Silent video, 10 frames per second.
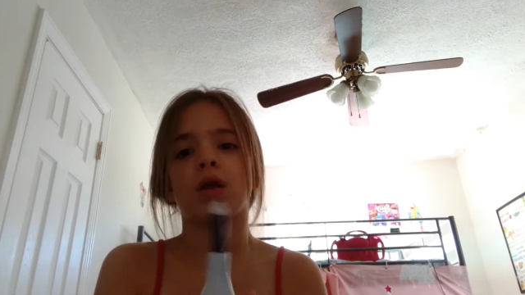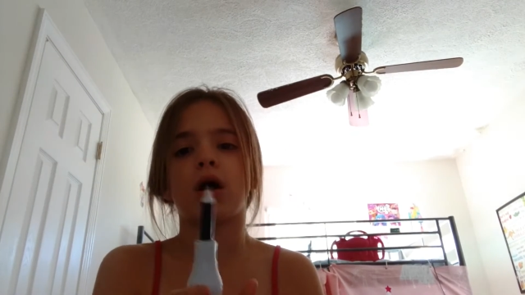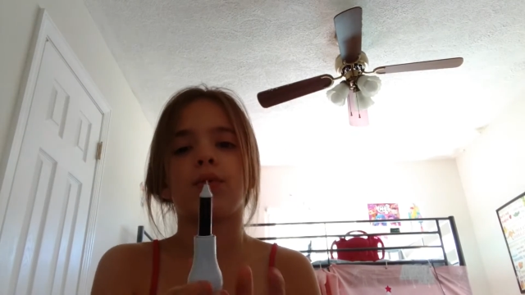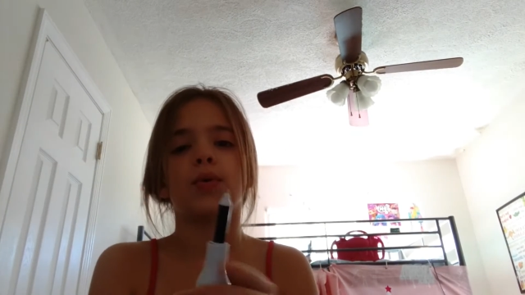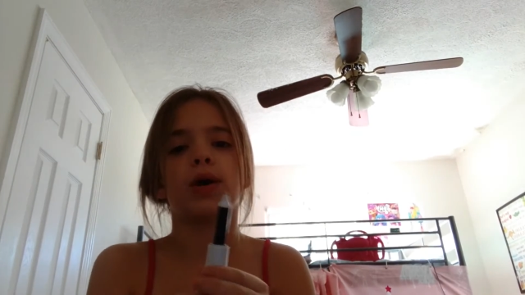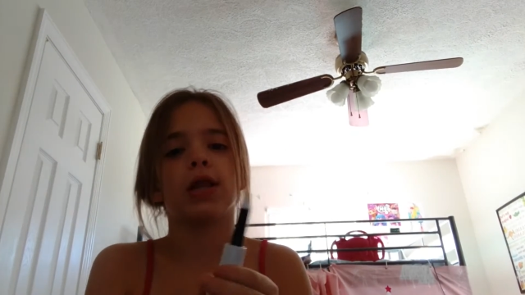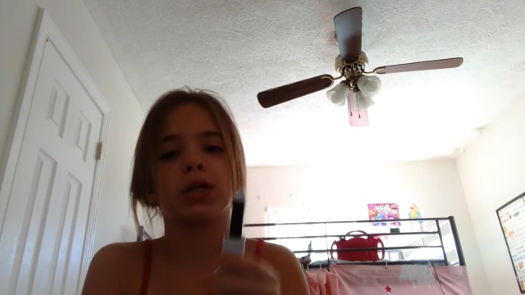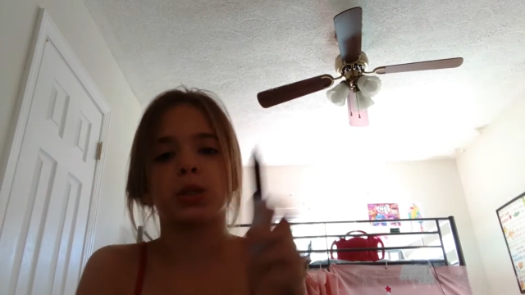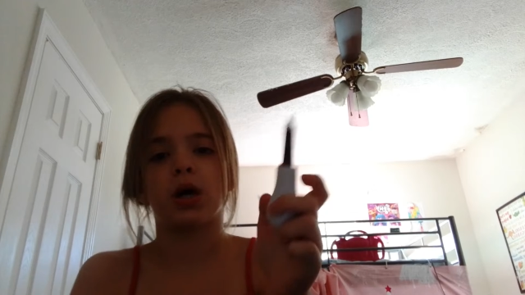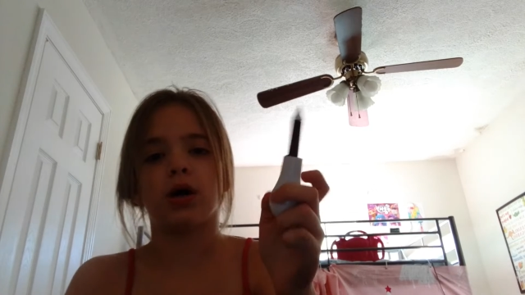I would
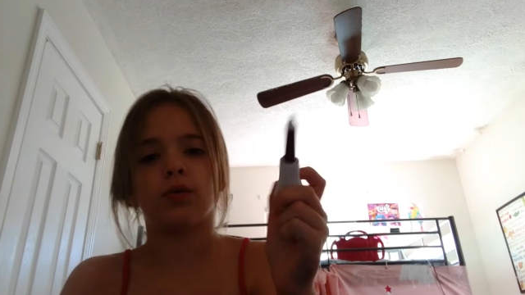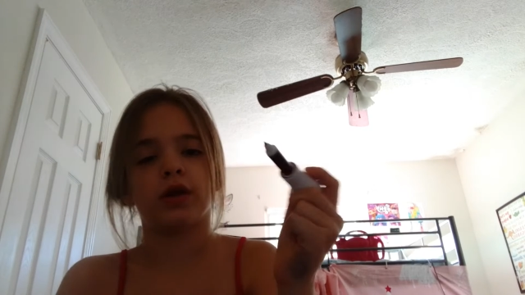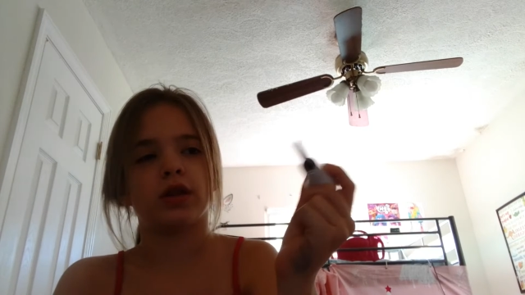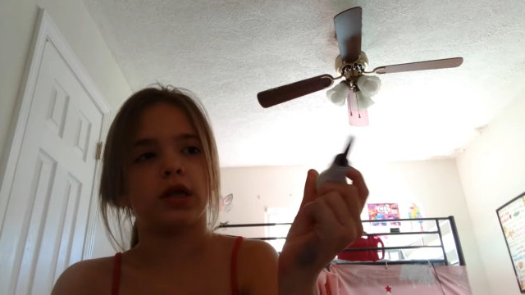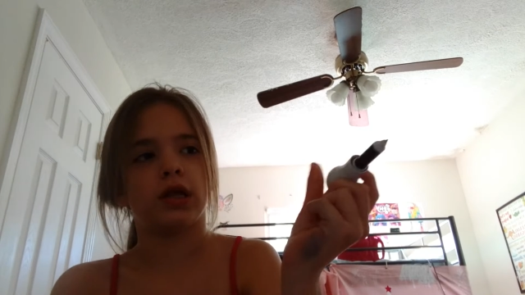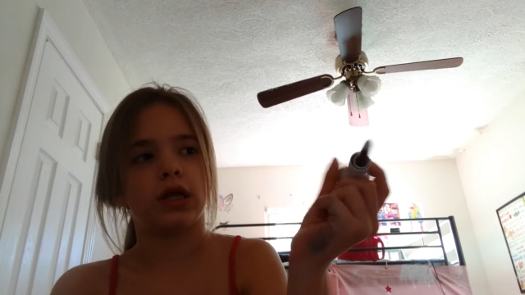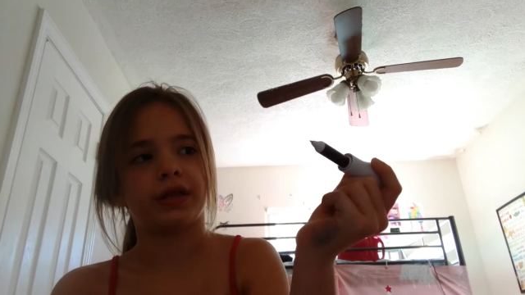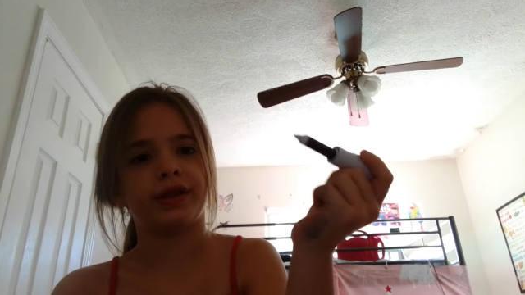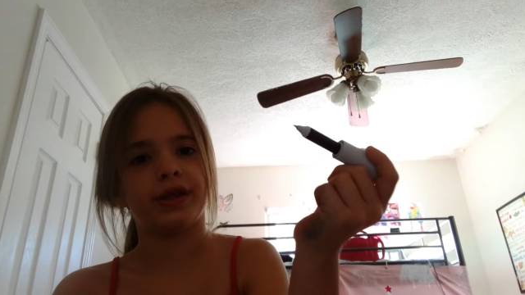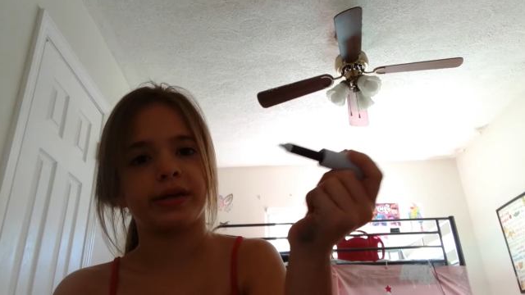rather draw with it like
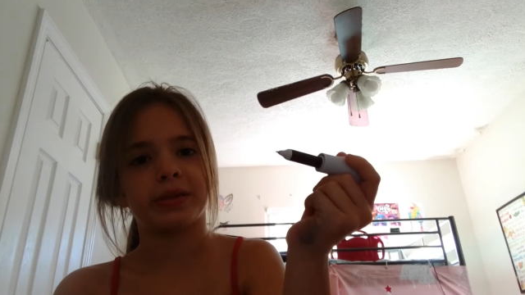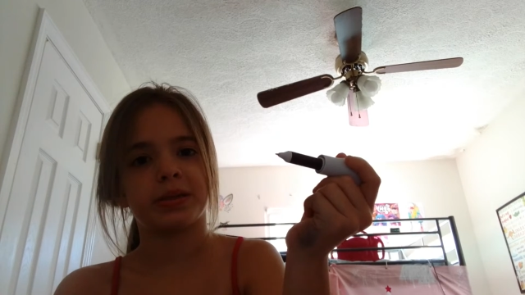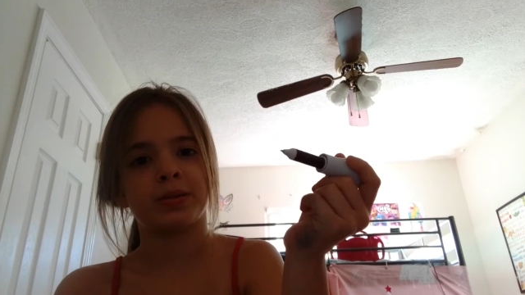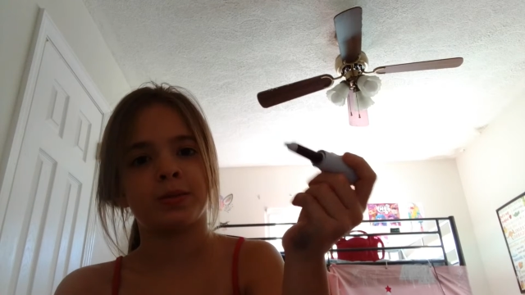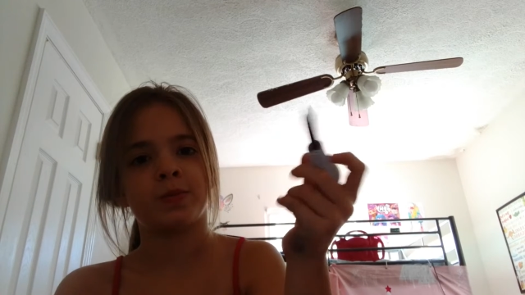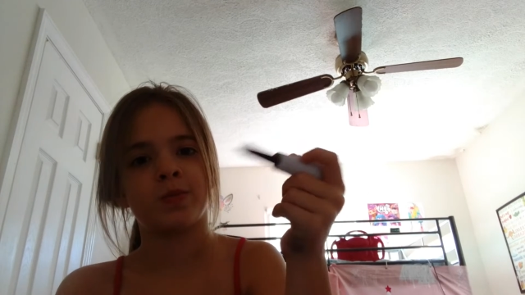this.